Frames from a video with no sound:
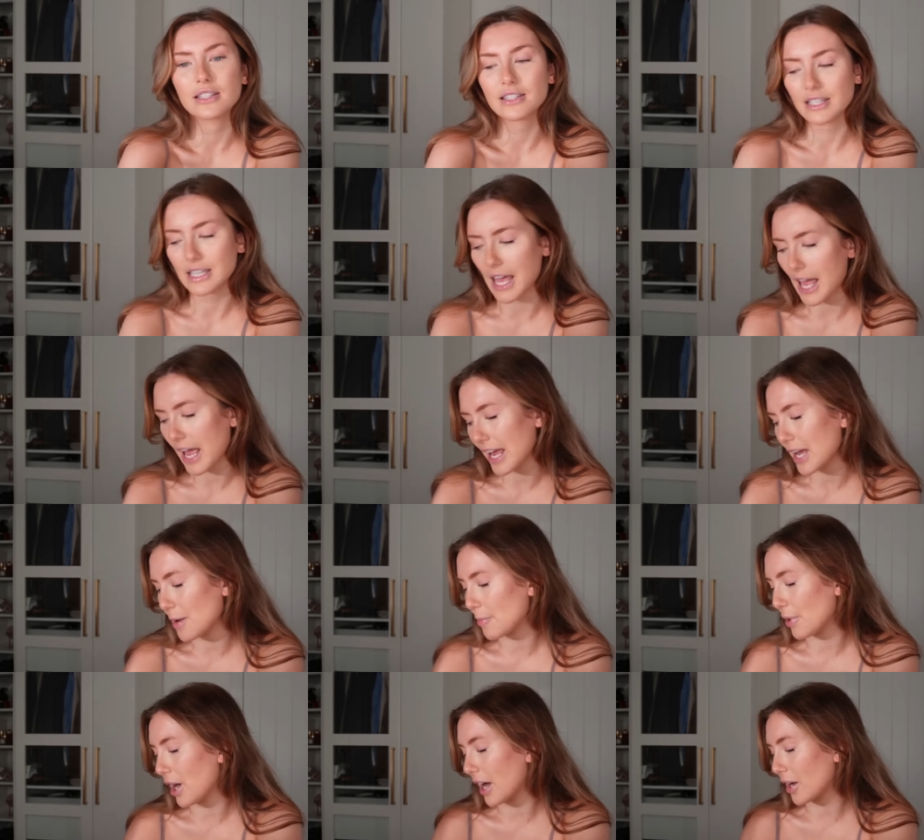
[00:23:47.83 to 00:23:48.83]
today
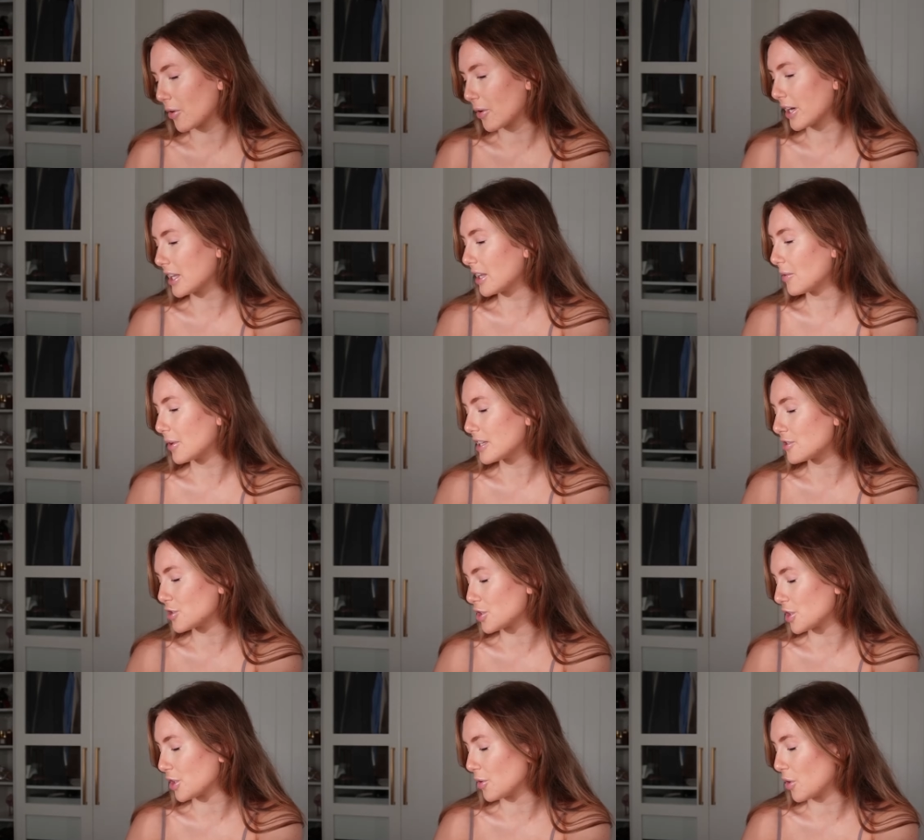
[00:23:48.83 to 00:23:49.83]
but I quickly wanted
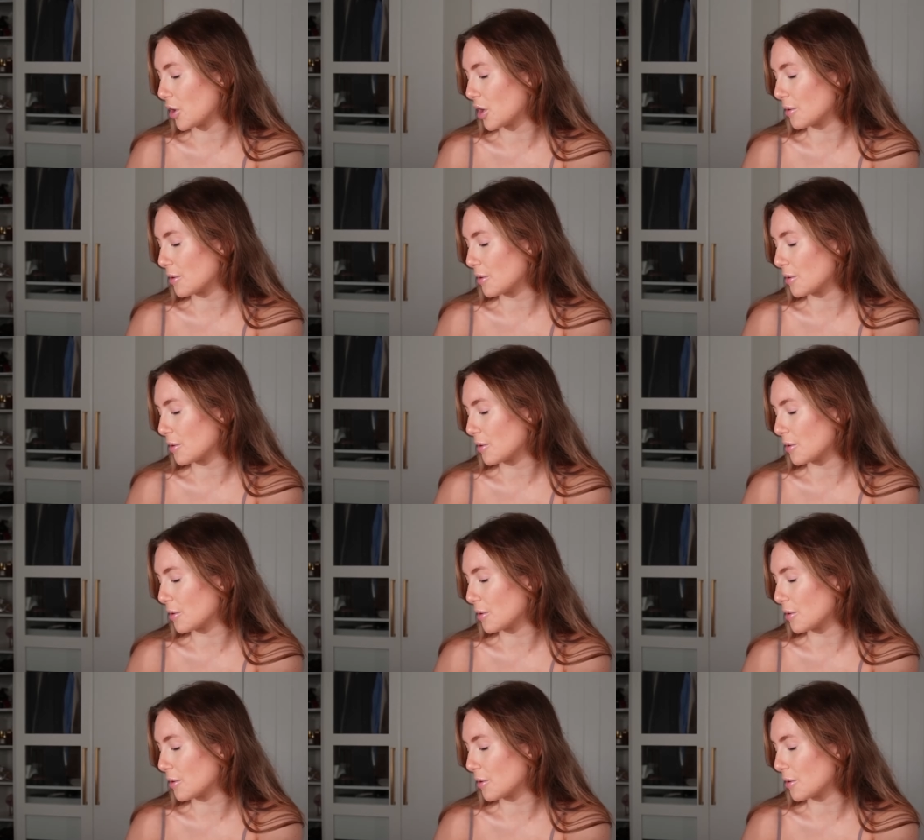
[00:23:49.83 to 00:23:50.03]
to